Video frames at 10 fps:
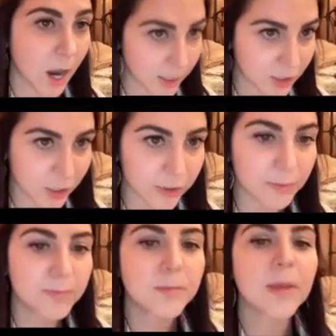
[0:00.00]
gut
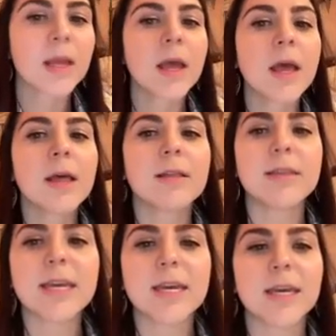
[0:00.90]
tube.
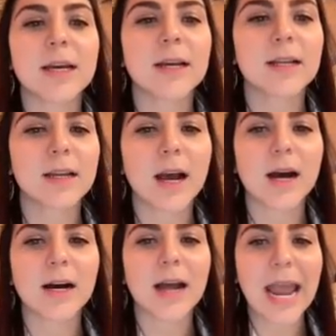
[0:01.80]
The
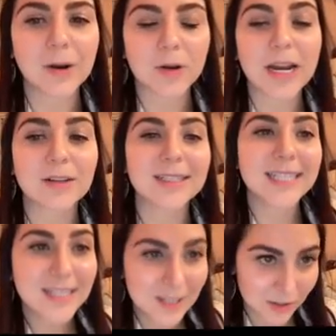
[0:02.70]
anal canal
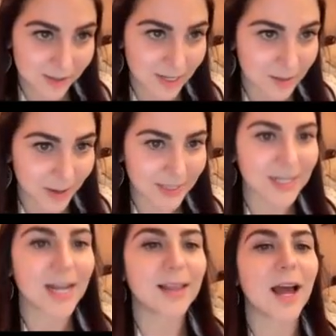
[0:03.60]
distal to the
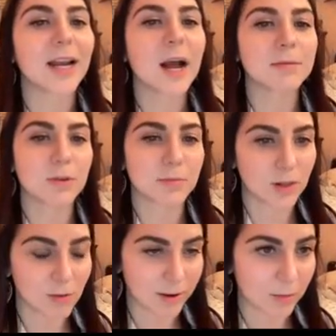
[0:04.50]
pectinate line comes from the
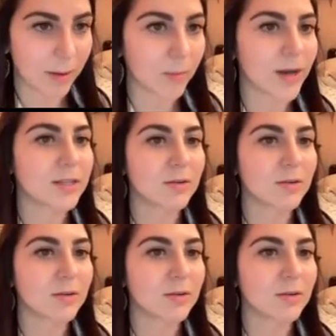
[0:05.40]
cloacal membrane.